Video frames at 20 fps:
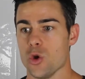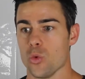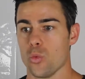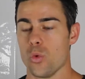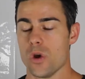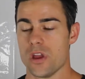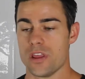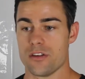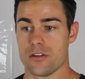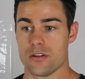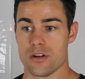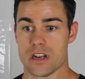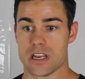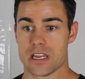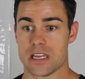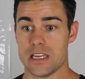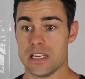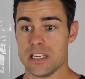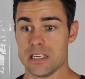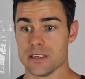Whether
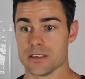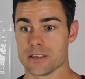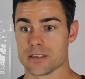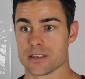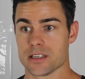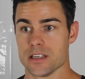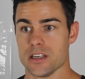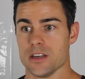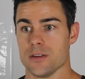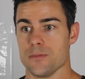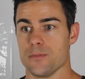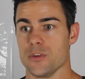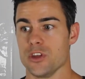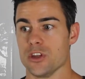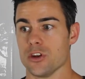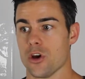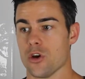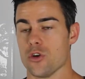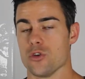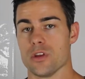it is, you
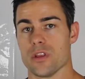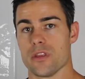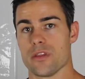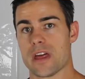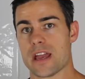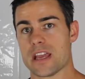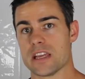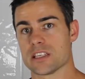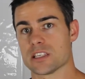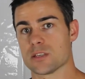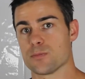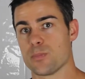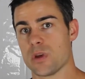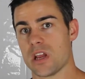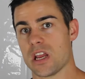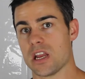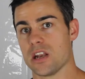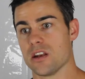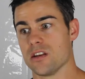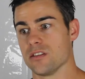know, they
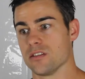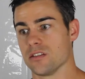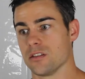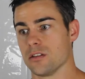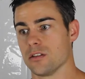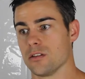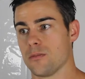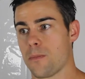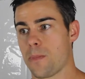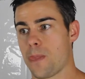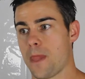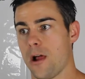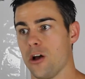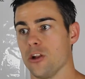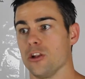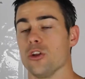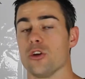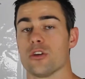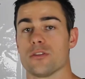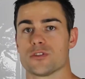spend a
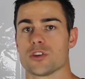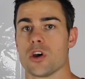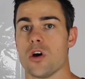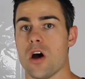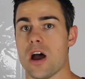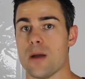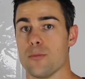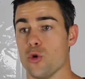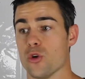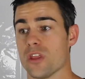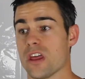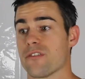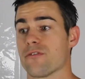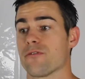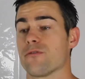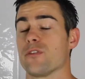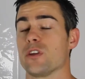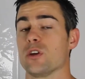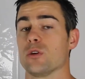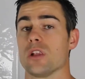lot of time, or they
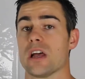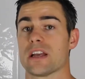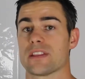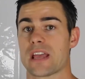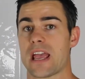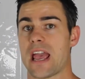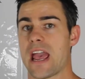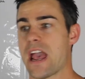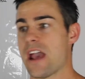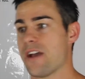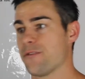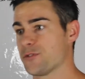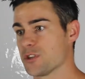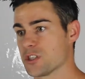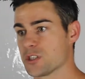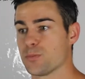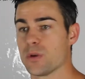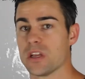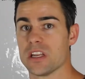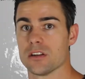feel like they have to
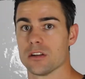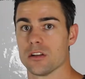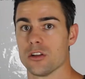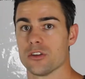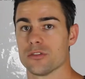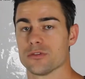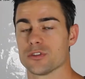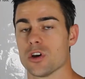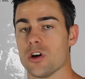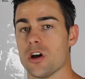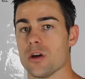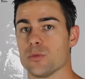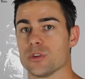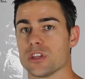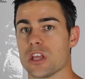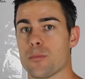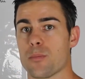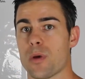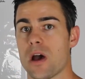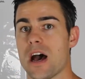spend a lot of time with
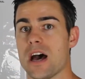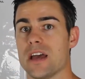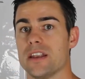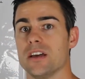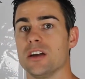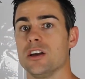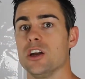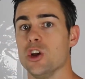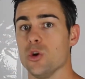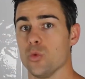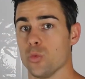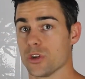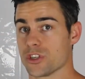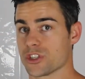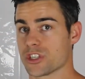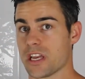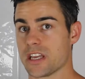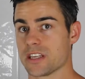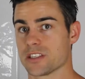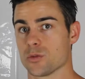their partner,
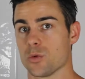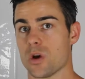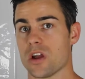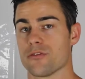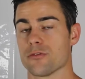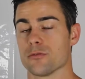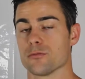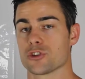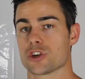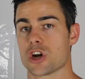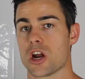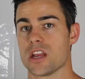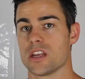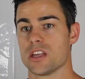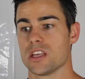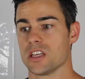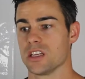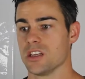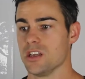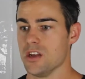which takes away from
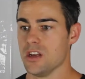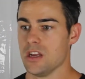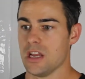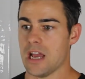training.